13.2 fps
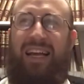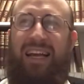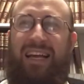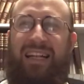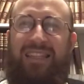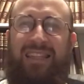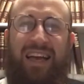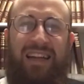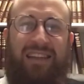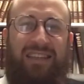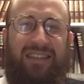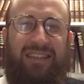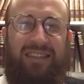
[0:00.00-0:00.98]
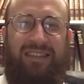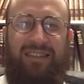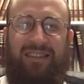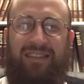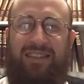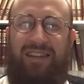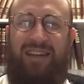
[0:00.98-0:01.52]
It's that
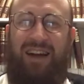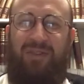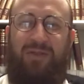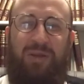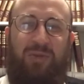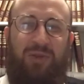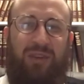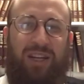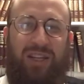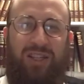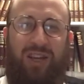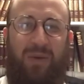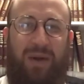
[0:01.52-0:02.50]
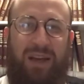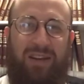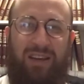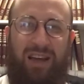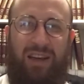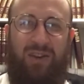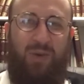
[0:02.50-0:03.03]
this covenant between Hashem
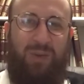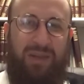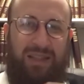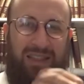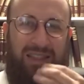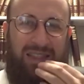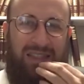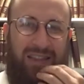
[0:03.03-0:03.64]
and humans.